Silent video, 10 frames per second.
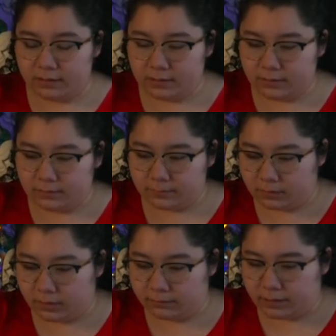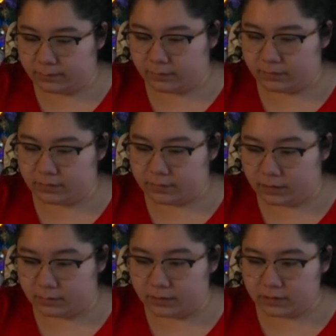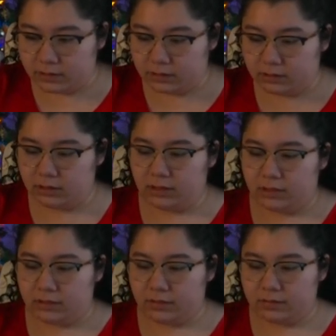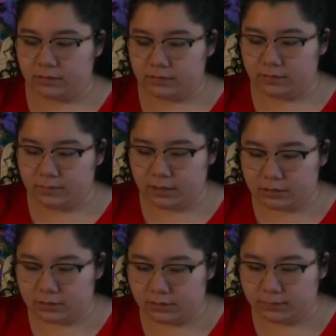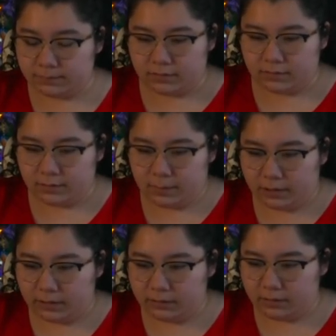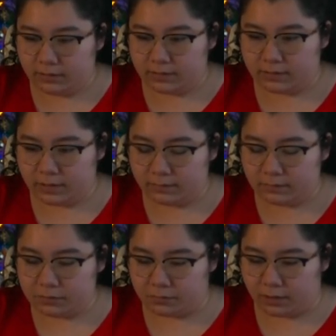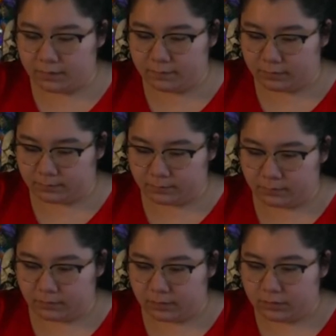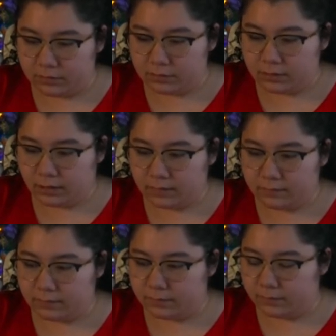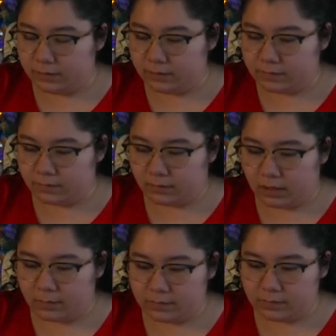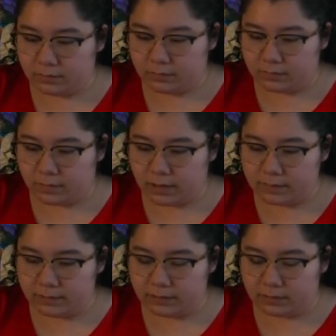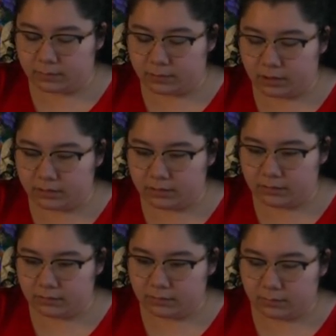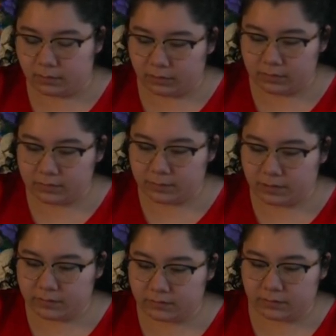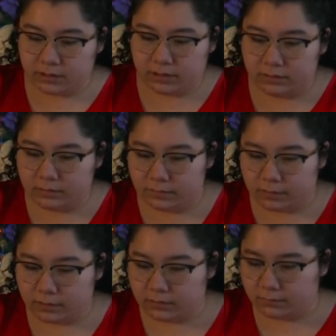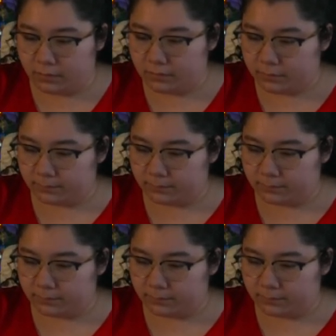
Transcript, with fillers: the cart rack person's job easier, and also to make sure the parking lot is safe to drive. It takes that long to change it? Well, I have to get my tripod realigned up. Or blocking parking spots or in the road.